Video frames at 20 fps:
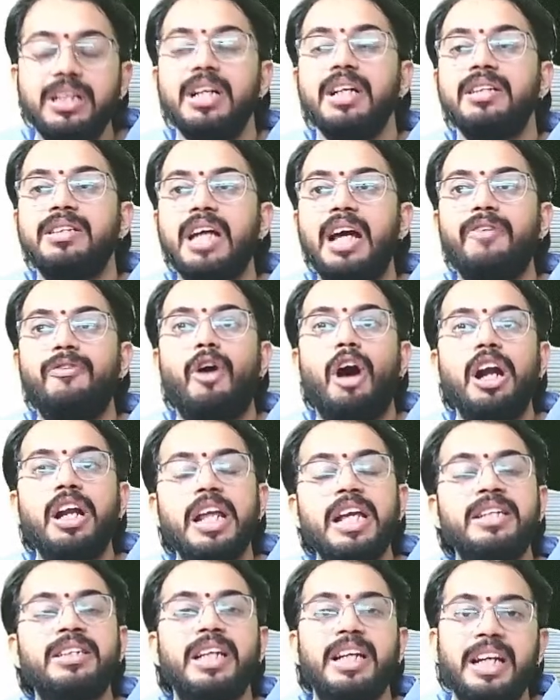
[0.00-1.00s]
Sir, what
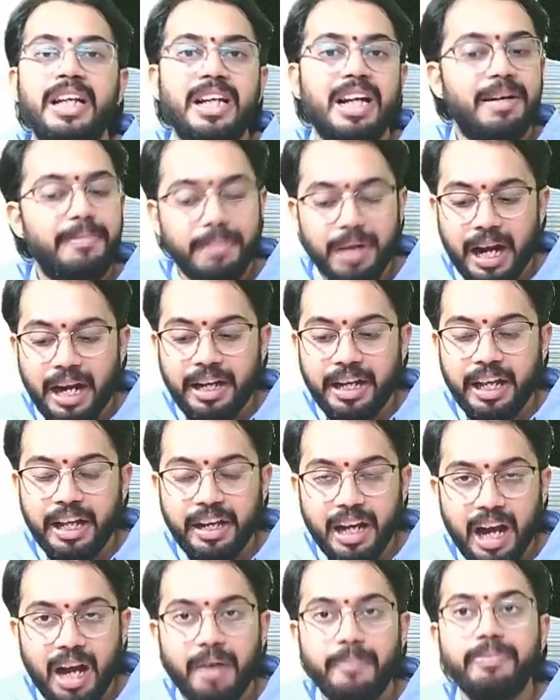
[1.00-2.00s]
is income
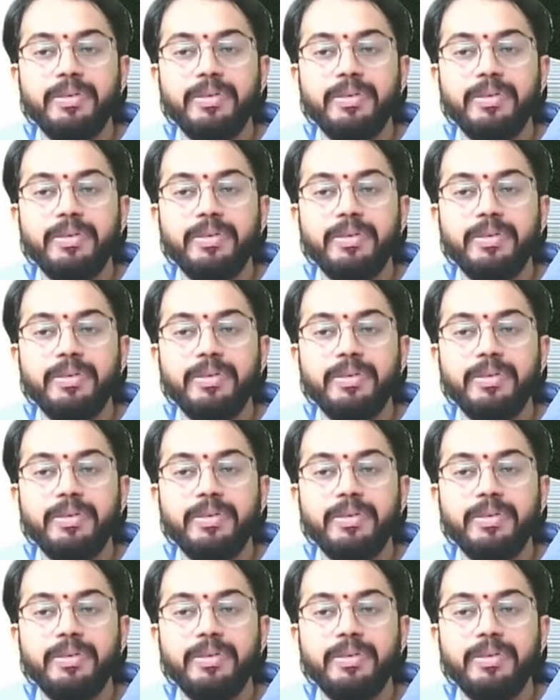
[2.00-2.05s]
criteria?